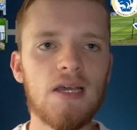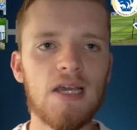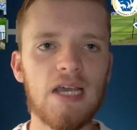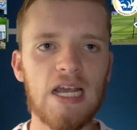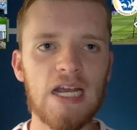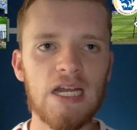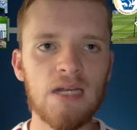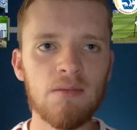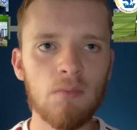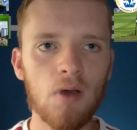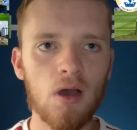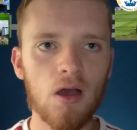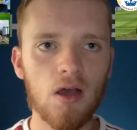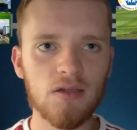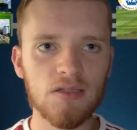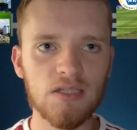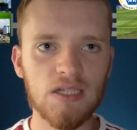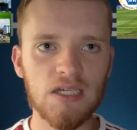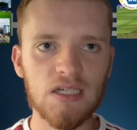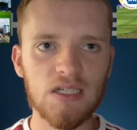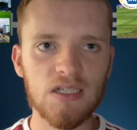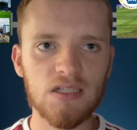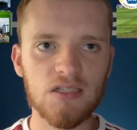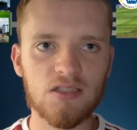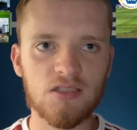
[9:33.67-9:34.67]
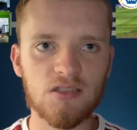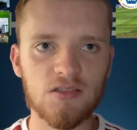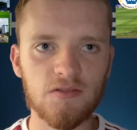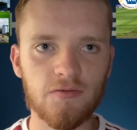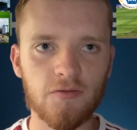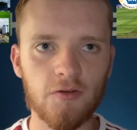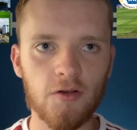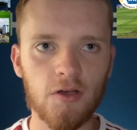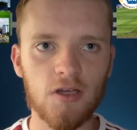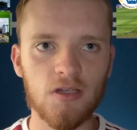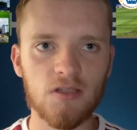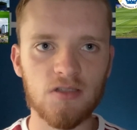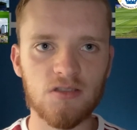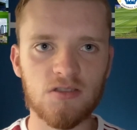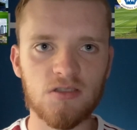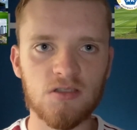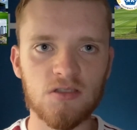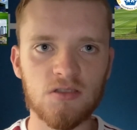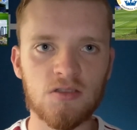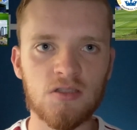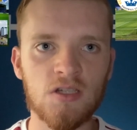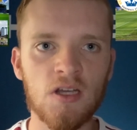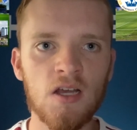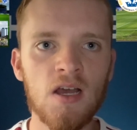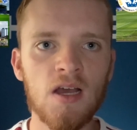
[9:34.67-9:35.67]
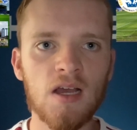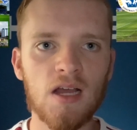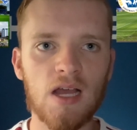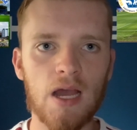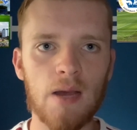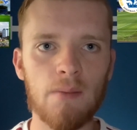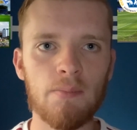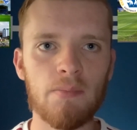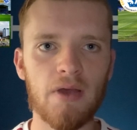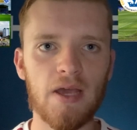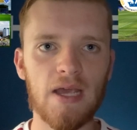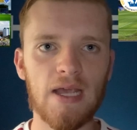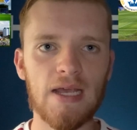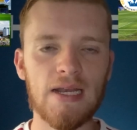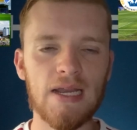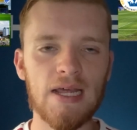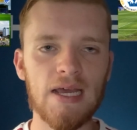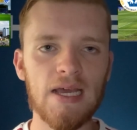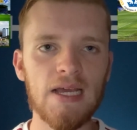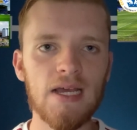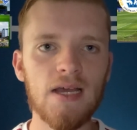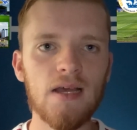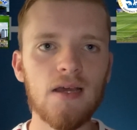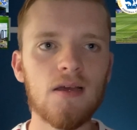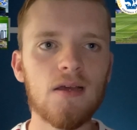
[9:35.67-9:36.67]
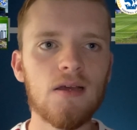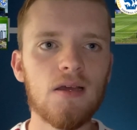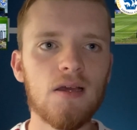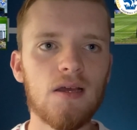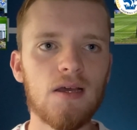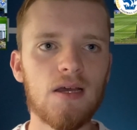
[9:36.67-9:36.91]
In Marnie's first campaign here,